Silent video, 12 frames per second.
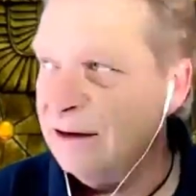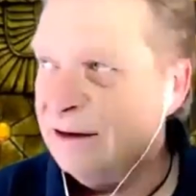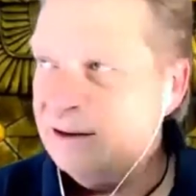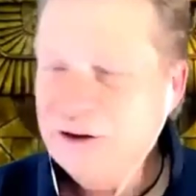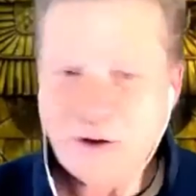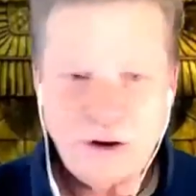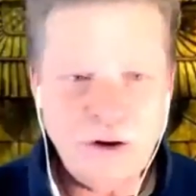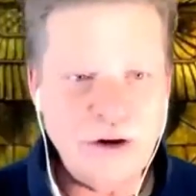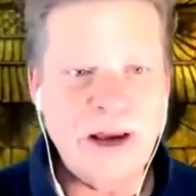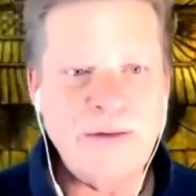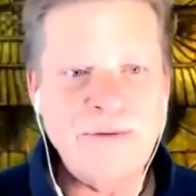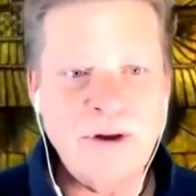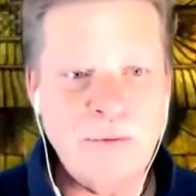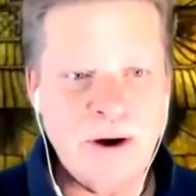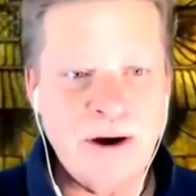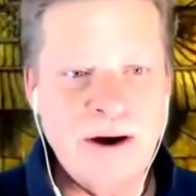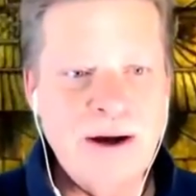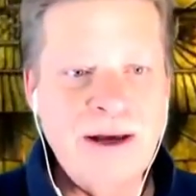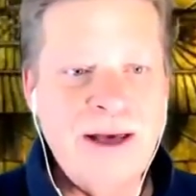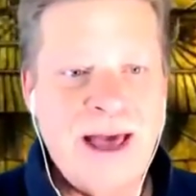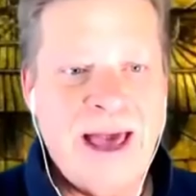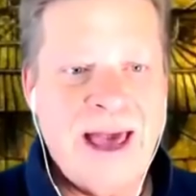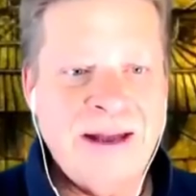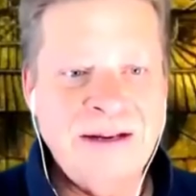You can look everywhere,
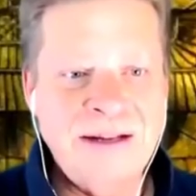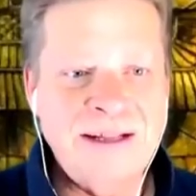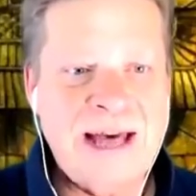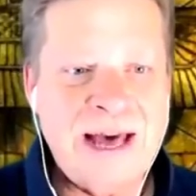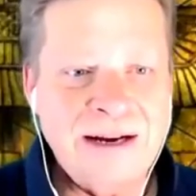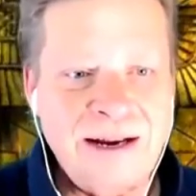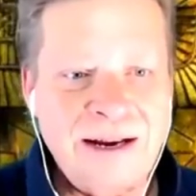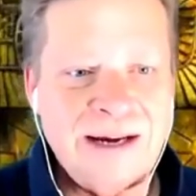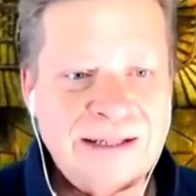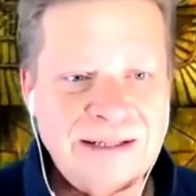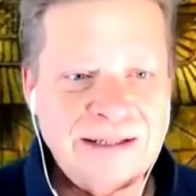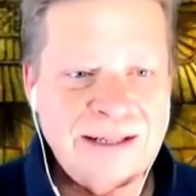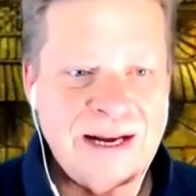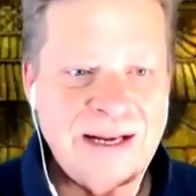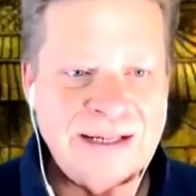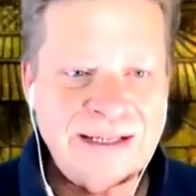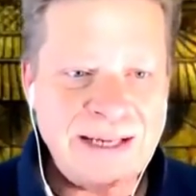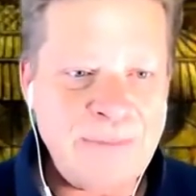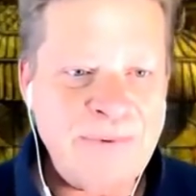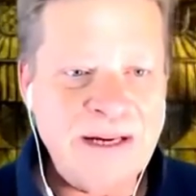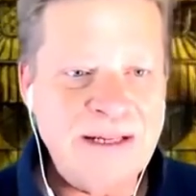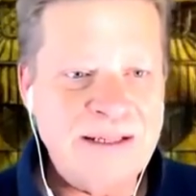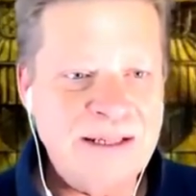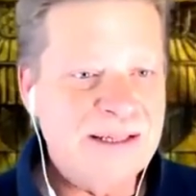and that
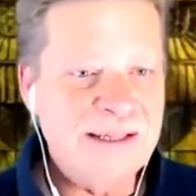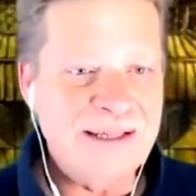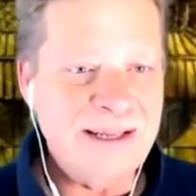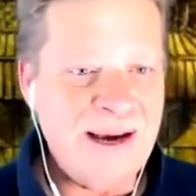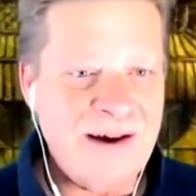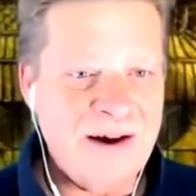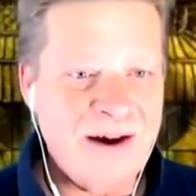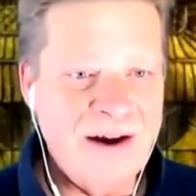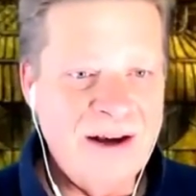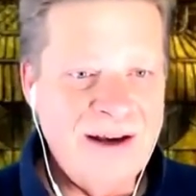acceptance isn't there.